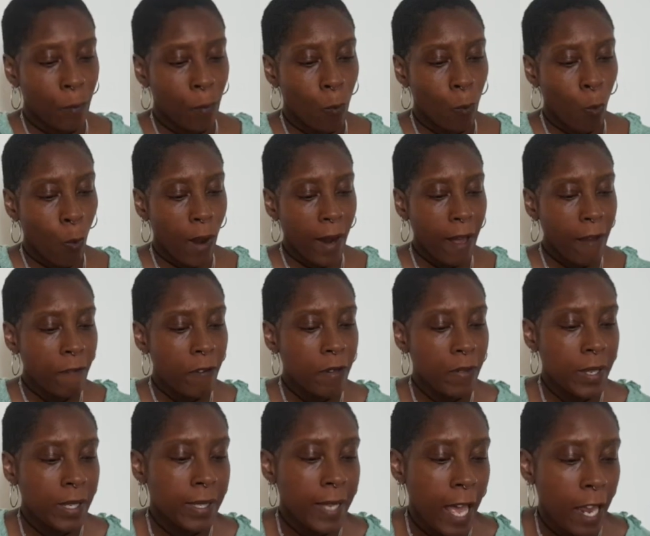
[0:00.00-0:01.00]
whatever
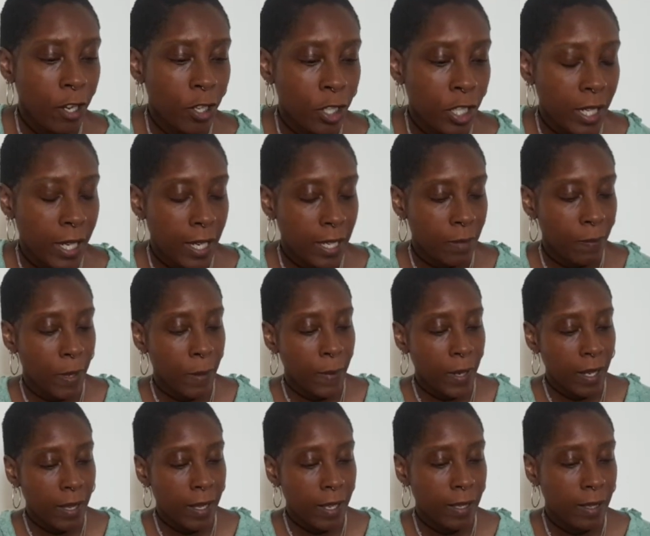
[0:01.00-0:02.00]
this energy is,
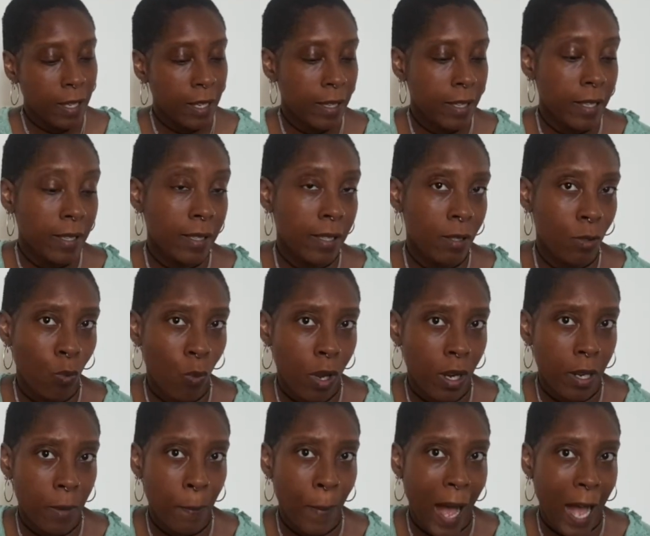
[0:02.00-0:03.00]
maybe th this is
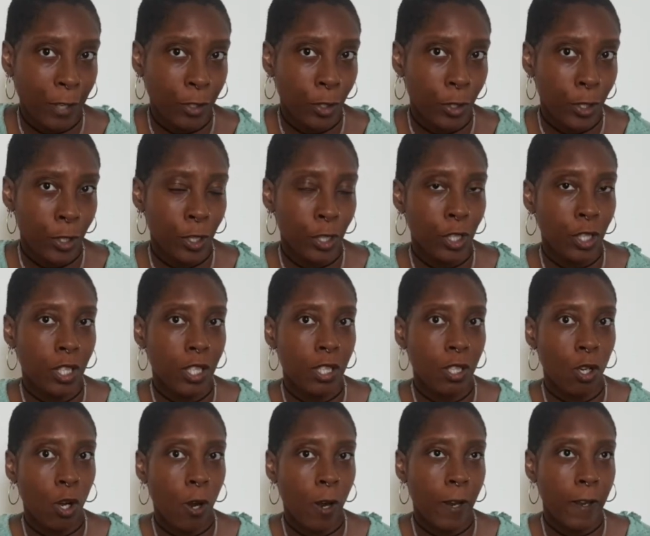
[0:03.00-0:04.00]
one of the patterns